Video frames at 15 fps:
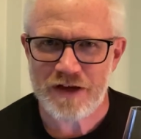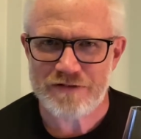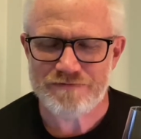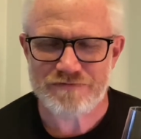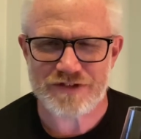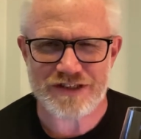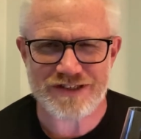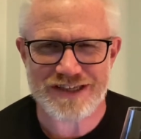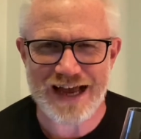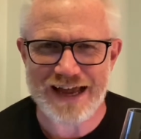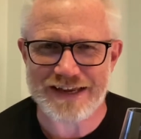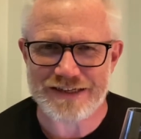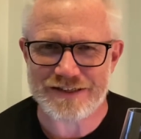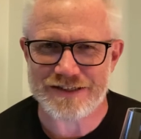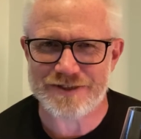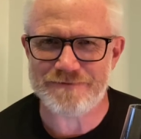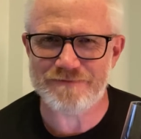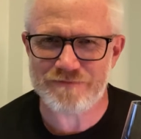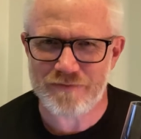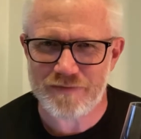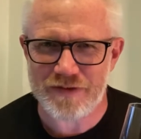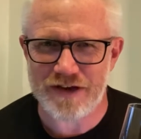The tannins,
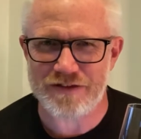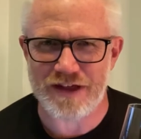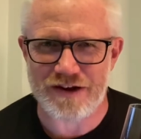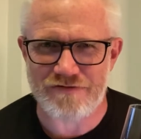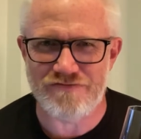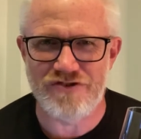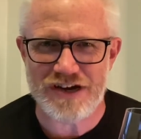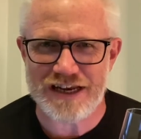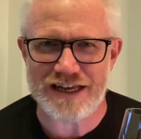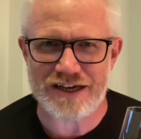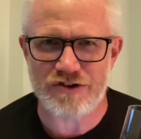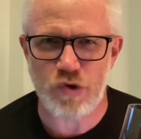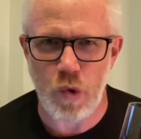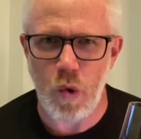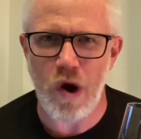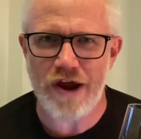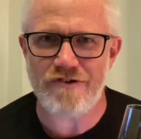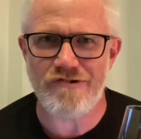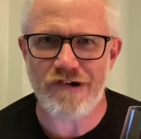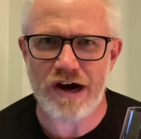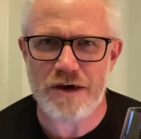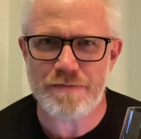they're really quite
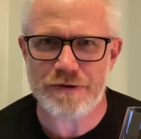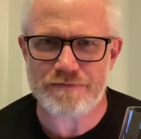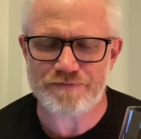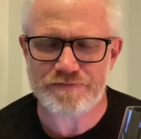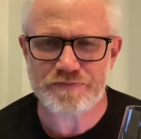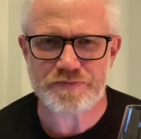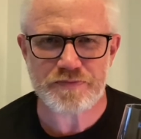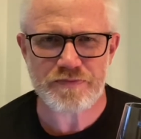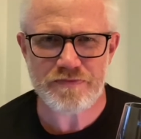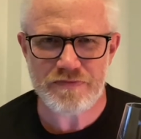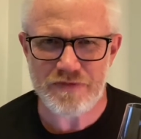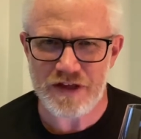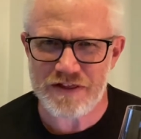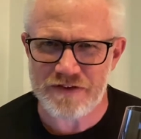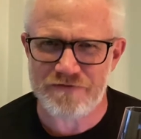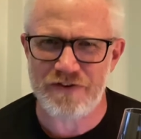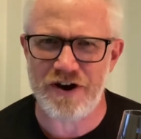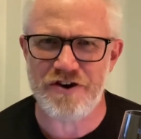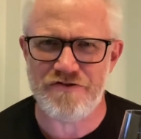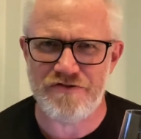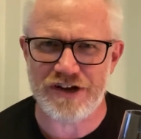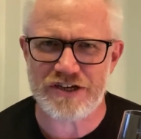ripe. They're
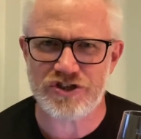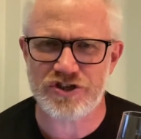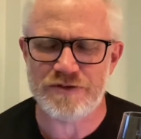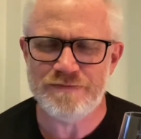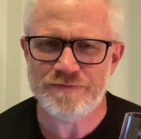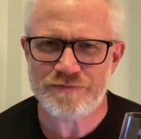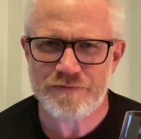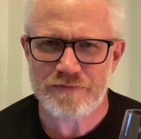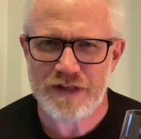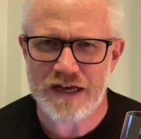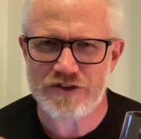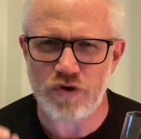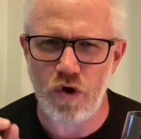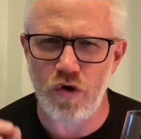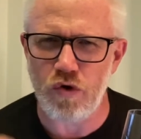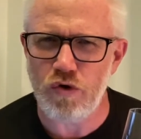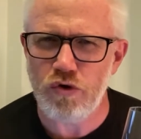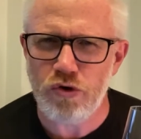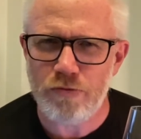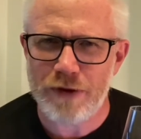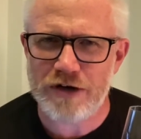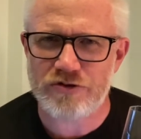very rich. It's
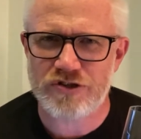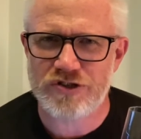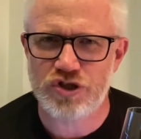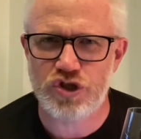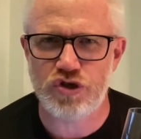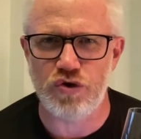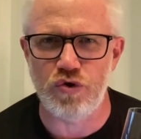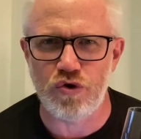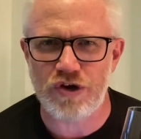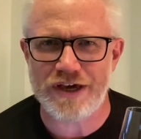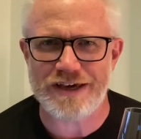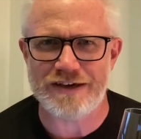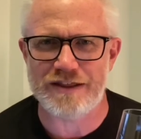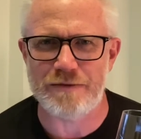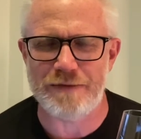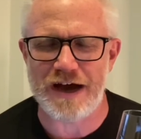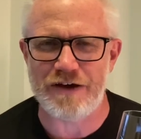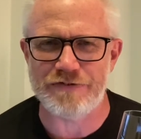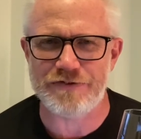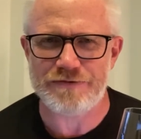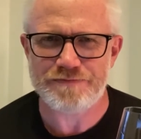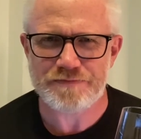almost chalky in the
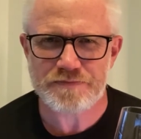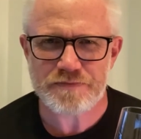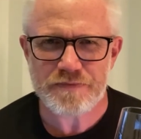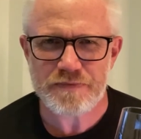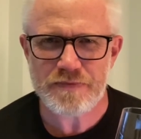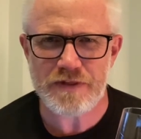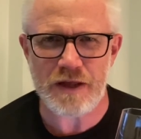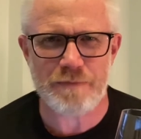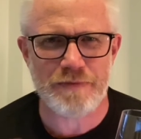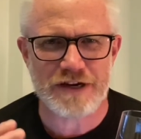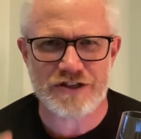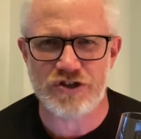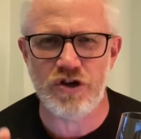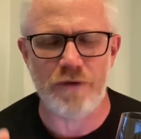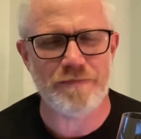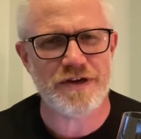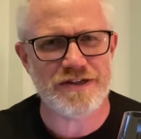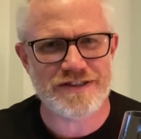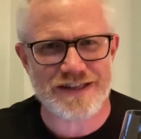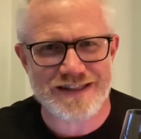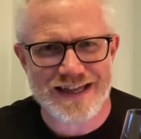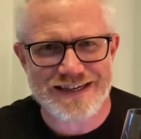mouth, but it's not,
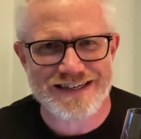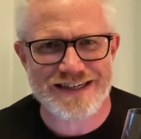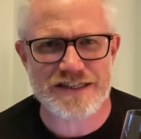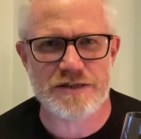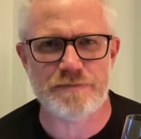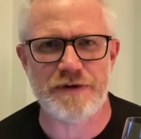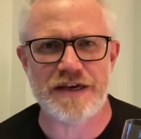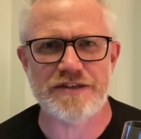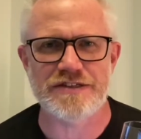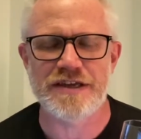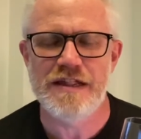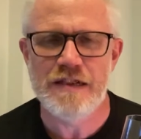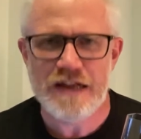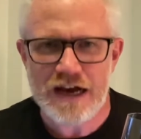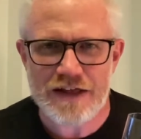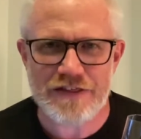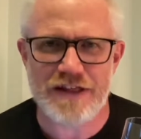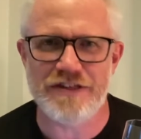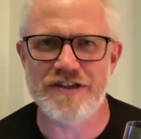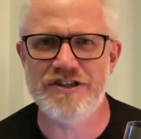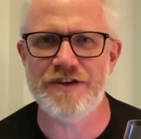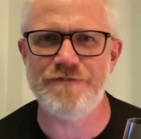because it then dissipates. And then
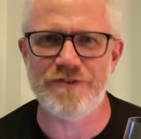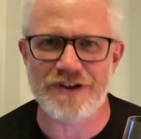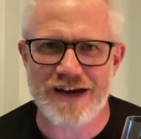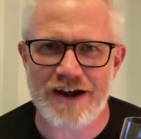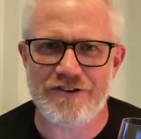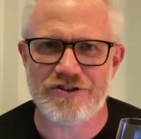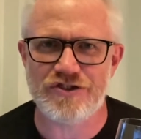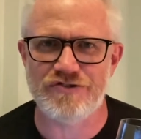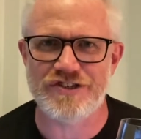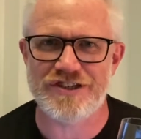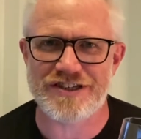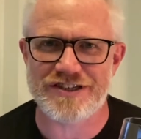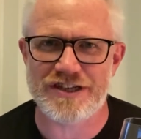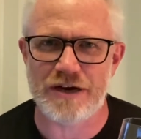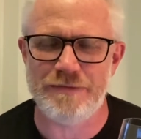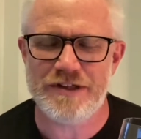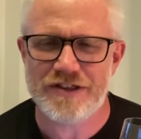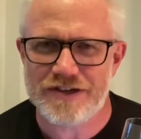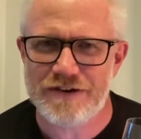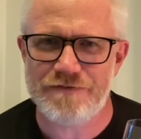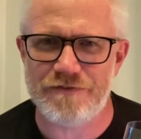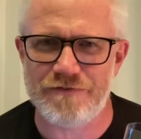the different characteristics come in, the
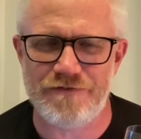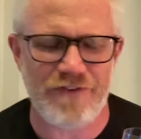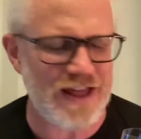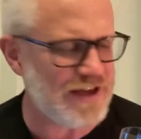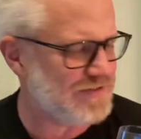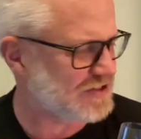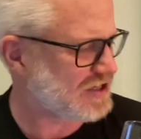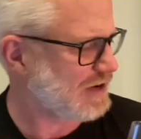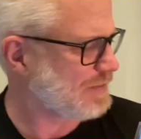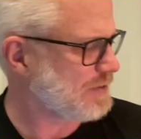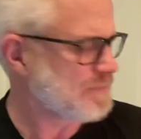different flavors come in.